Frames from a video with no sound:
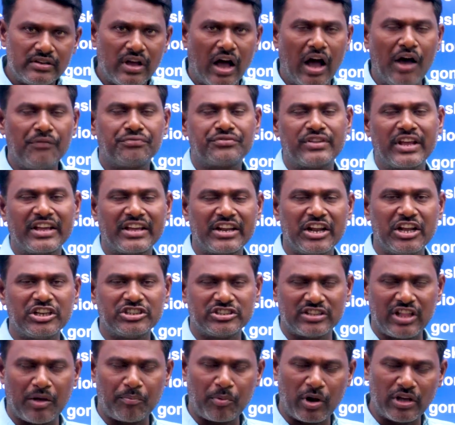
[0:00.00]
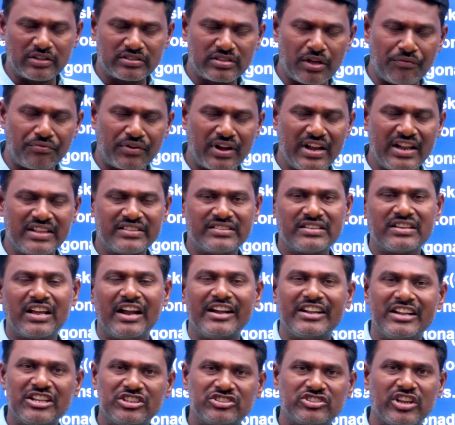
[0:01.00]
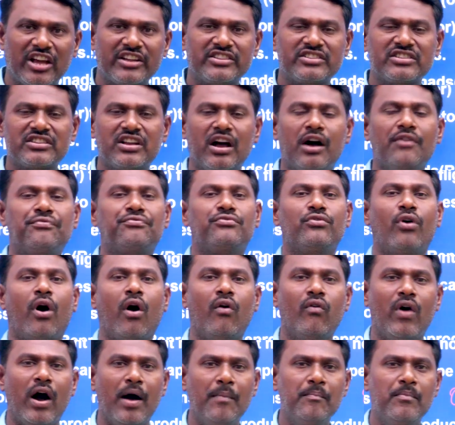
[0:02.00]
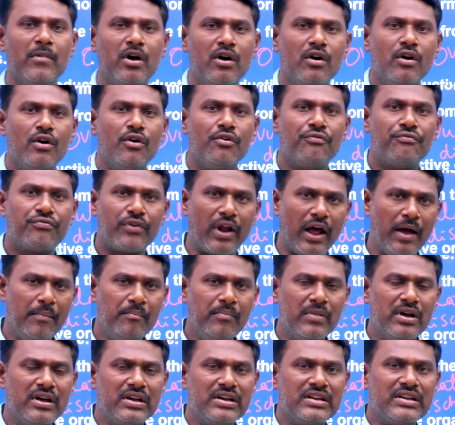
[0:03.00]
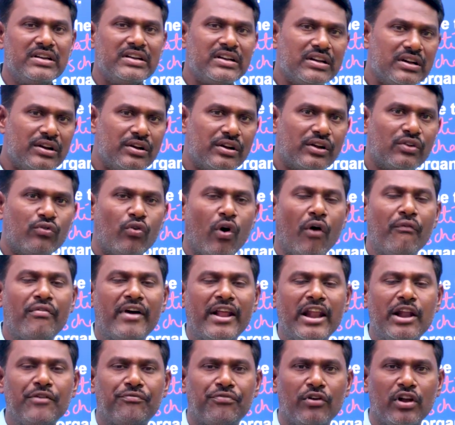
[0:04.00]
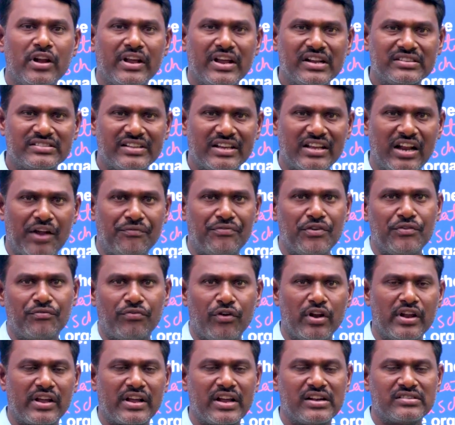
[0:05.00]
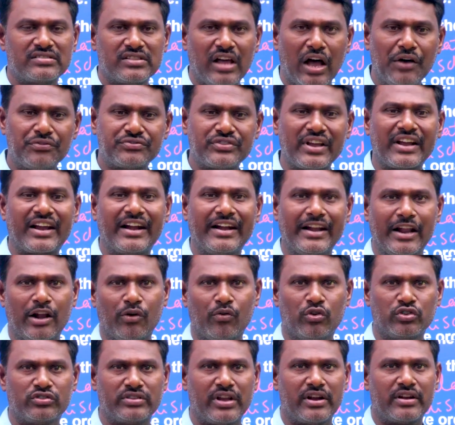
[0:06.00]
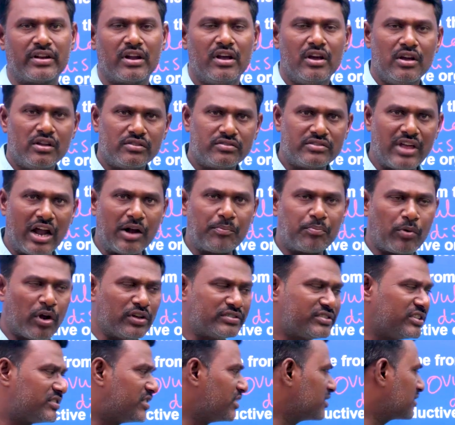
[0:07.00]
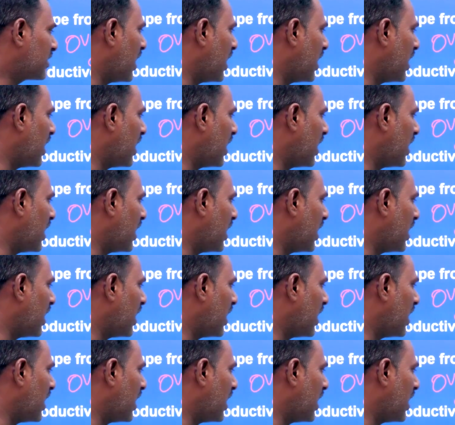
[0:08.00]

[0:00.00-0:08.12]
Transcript: of secretion, the process of releasing or discharging of ovum from ovarian follicles or Griffin follicles of secondary oocyte. That process is